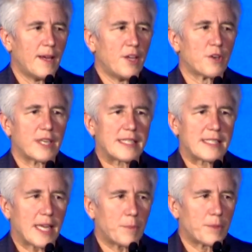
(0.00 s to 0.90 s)
Your
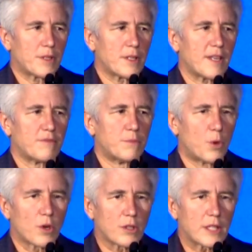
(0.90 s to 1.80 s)
example of
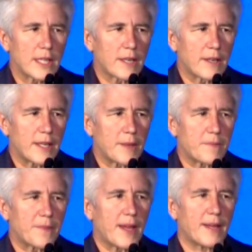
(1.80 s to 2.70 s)
moral clarity
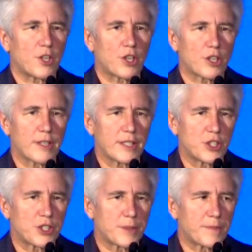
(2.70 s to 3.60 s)
and
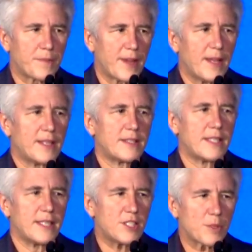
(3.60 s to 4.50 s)
courage is the
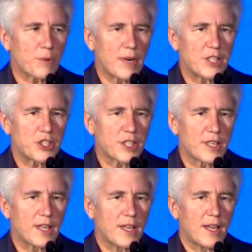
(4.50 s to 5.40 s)

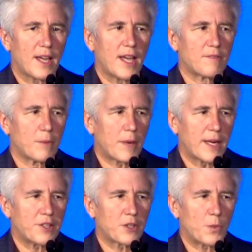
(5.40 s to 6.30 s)
inspiration and
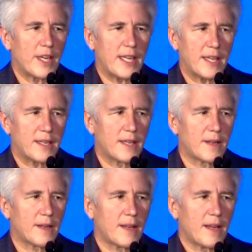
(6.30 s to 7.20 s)
reminder we need
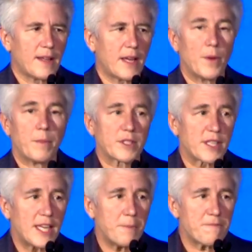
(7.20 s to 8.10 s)
that we must
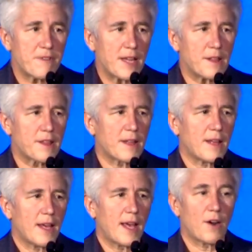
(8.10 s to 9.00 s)
keep faith
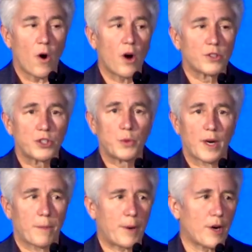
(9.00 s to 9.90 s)
and all do
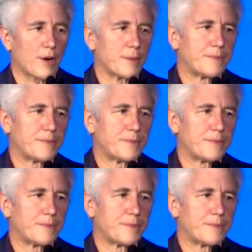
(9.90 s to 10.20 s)
our part.